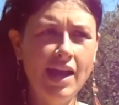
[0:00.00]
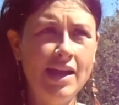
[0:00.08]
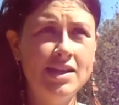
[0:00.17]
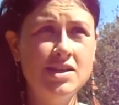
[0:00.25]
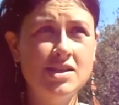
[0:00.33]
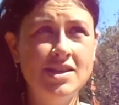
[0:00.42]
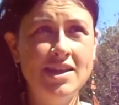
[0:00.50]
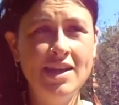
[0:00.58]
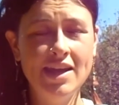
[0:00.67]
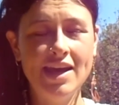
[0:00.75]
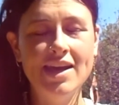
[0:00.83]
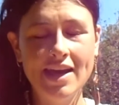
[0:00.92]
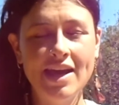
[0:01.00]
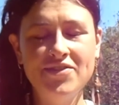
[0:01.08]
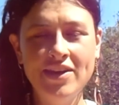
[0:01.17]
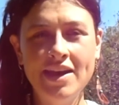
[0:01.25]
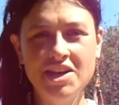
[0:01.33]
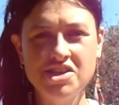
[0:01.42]
And the
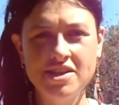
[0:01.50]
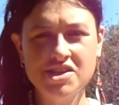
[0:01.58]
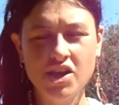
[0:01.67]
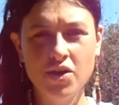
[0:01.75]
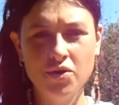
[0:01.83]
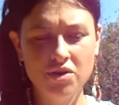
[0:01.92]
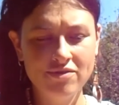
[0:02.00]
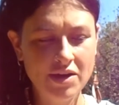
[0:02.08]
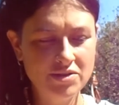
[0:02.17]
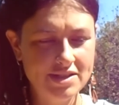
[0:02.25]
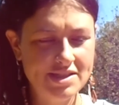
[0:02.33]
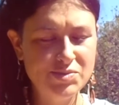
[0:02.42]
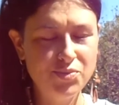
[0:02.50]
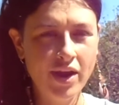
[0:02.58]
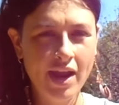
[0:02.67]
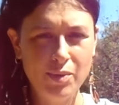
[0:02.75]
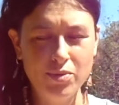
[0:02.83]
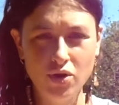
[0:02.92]
heavy energy that's going on around us is
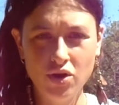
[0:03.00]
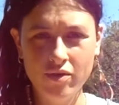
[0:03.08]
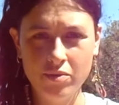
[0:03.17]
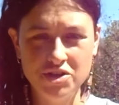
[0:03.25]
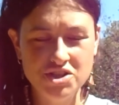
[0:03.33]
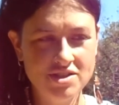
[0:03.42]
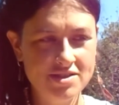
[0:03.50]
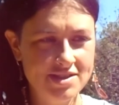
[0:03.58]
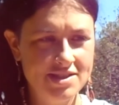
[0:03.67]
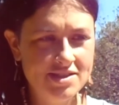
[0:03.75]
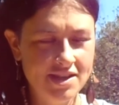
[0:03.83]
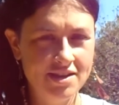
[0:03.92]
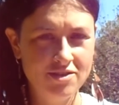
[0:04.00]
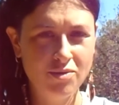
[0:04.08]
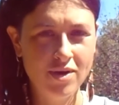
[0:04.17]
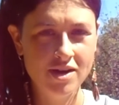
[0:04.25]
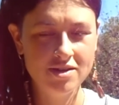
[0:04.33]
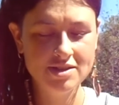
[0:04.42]
bringing up a lot of emotions in the
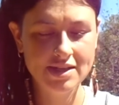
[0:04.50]
world.